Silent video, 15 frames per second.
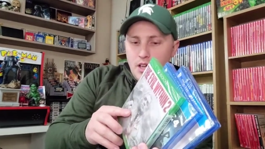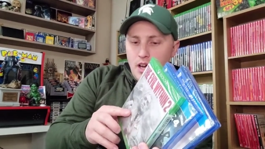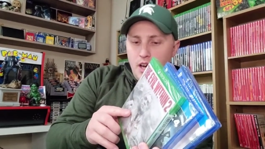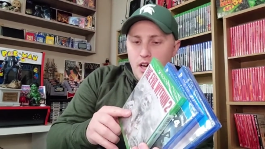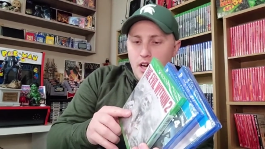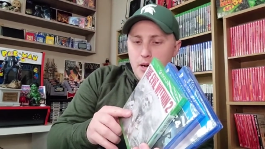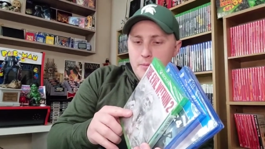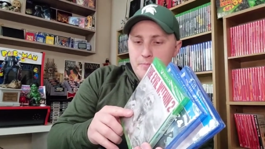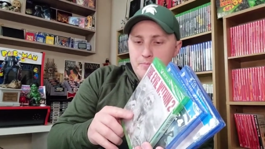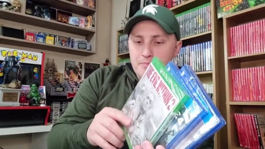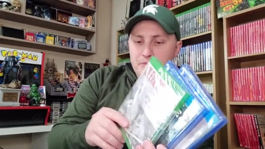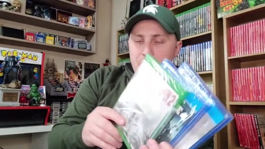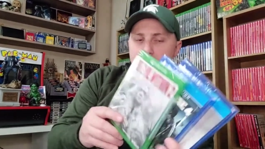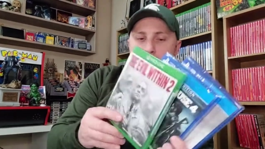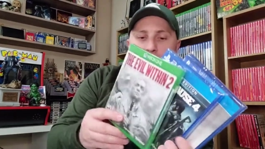Um,
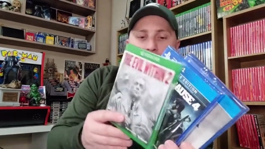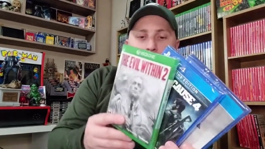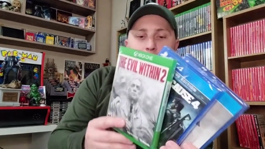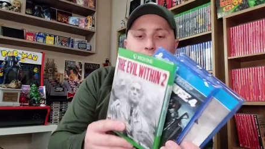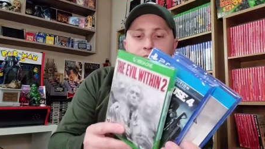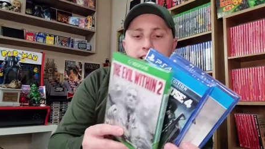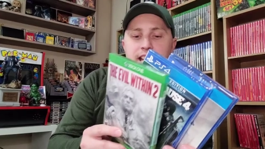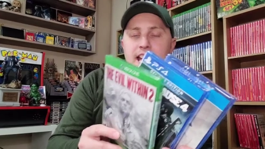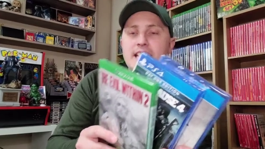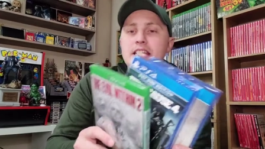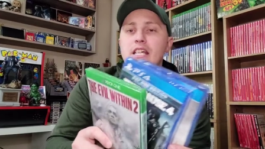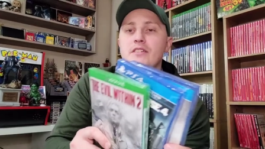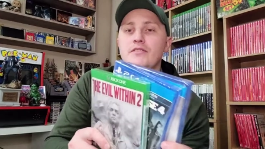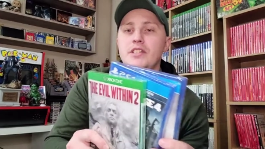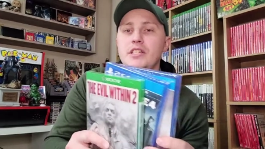have not played
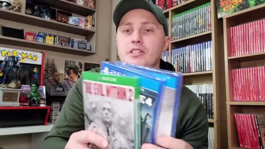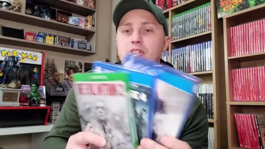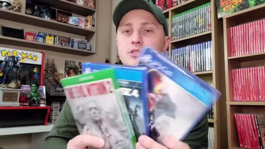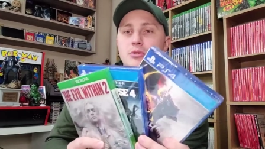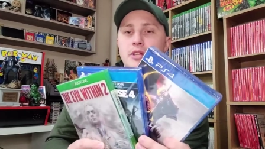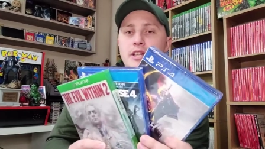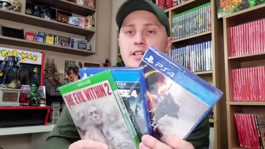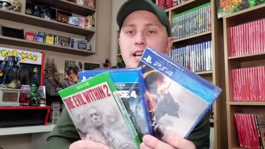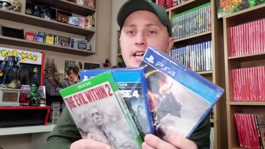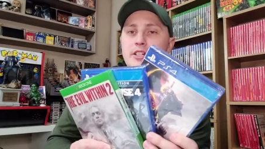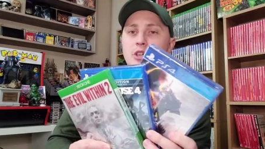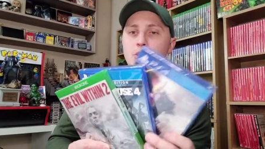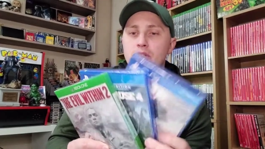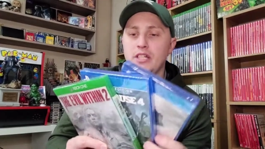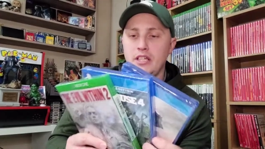any of these three. I
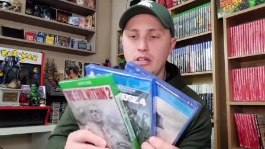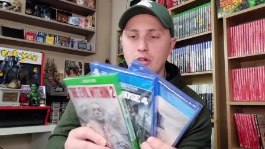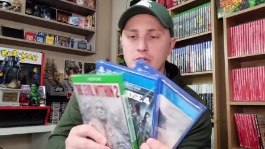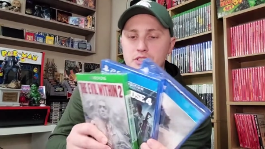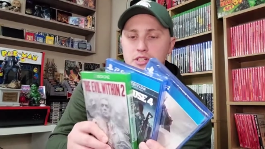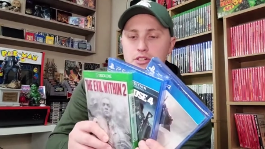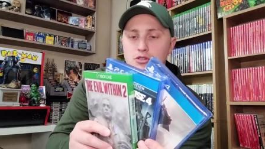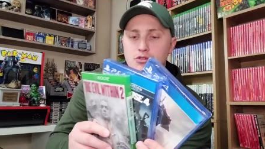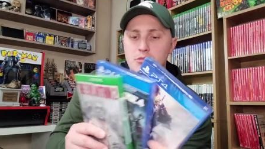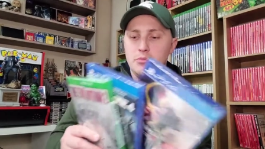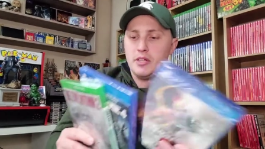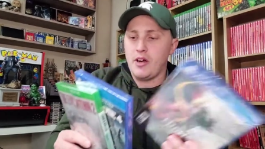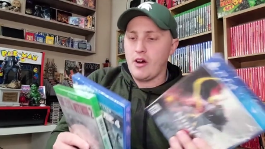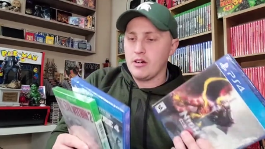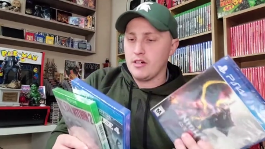know Nioh is
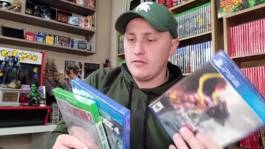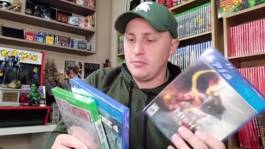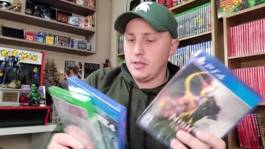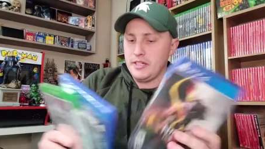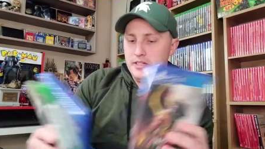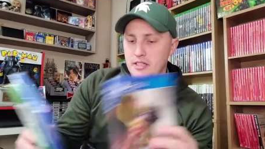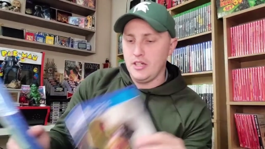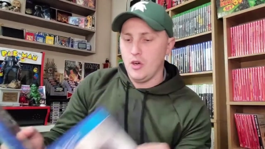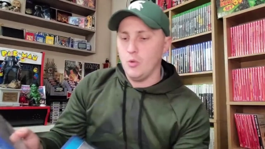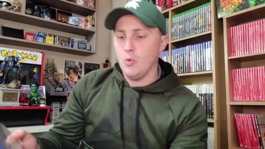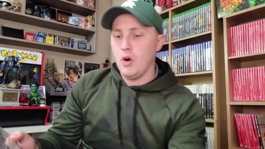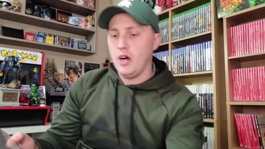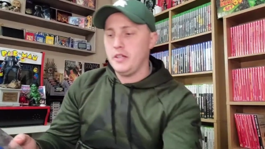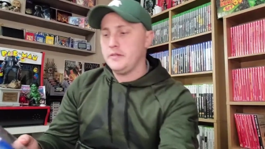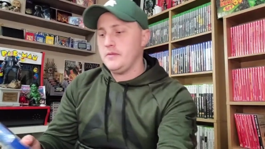extremely hard. I've played Nioh
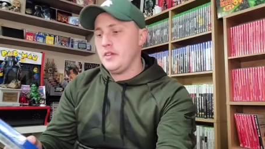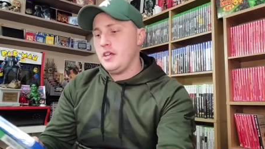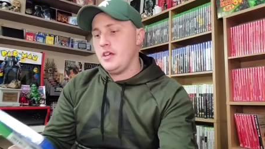1.